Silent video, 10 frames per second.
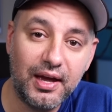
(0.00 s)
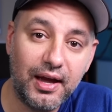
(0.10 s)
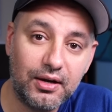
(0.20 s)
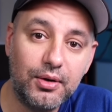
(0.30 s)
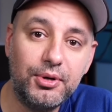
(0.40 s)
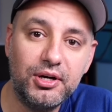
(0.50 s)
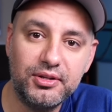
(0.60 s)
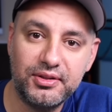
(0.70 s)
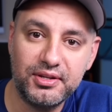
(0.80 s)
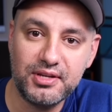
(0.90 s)
and a couple
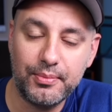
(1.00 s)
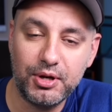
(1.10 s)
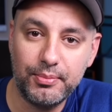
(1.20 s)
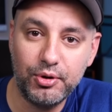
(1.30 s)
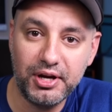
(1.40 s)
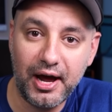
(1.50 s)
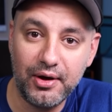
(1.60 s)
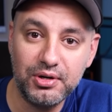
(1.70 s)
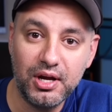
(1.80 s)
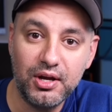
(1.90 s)
other things I'm gonna point
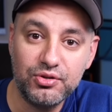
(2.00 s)
out.